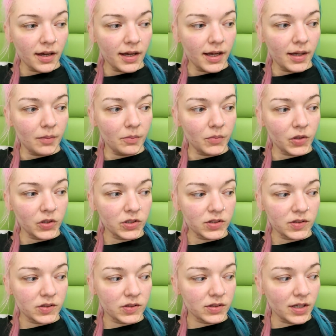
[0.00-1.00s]

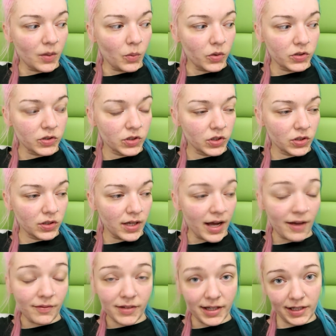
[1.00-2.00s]
Because I
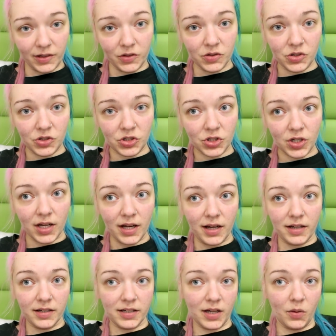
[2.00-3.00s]
haven't had lunch
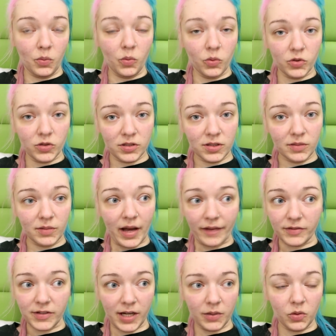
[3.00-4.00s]
and I won't
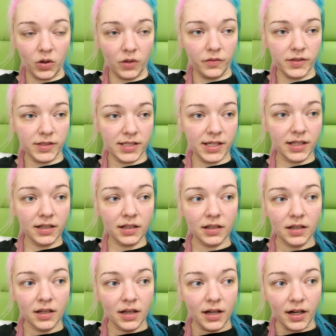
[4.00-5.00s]
have time to go out for
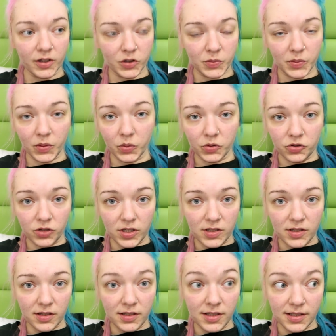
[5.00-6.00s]
dinner. I'll just be going
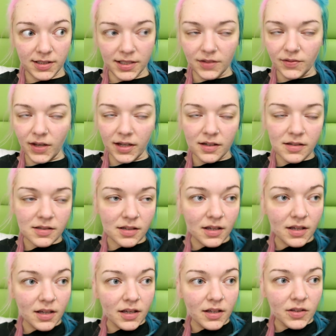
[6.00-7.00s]
straight to the Disney event.
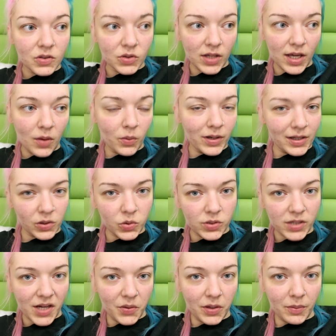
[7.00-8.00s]
So yeah, when I
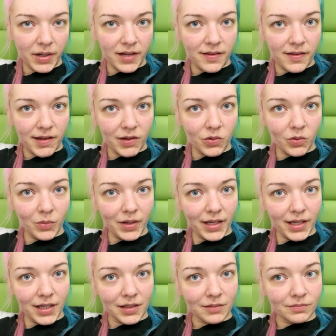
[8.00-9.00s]
go down, I might say to him,
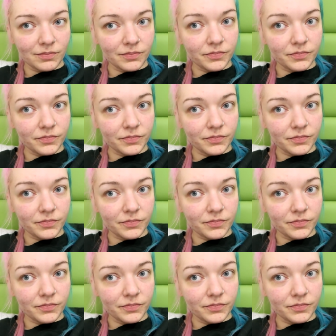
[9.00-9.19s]
like,